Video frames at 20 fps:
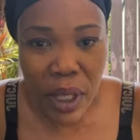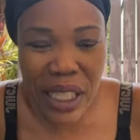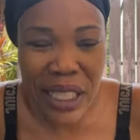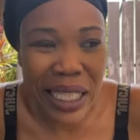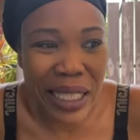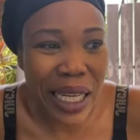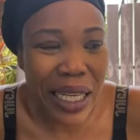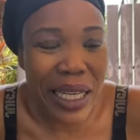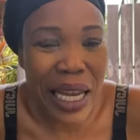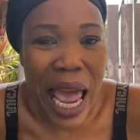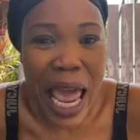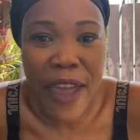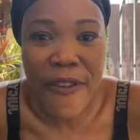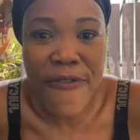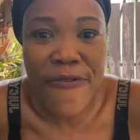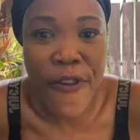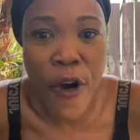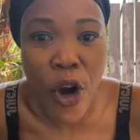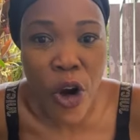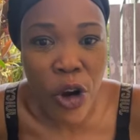It's not a
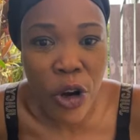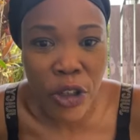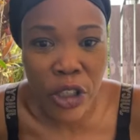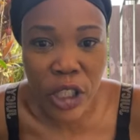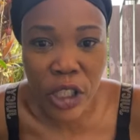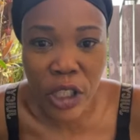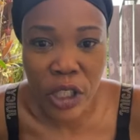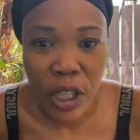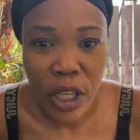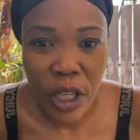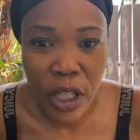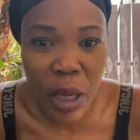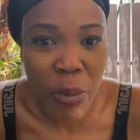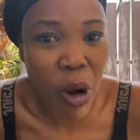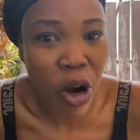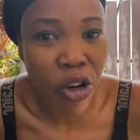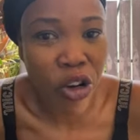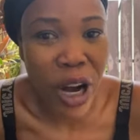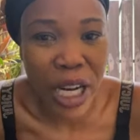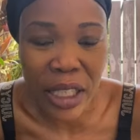diverse
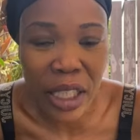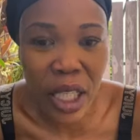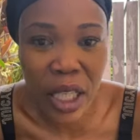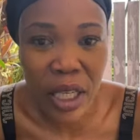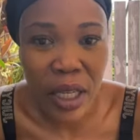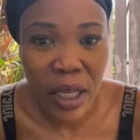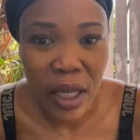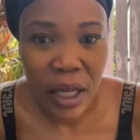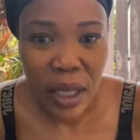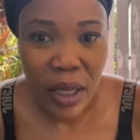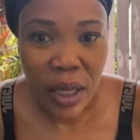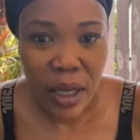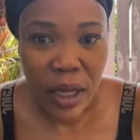democratic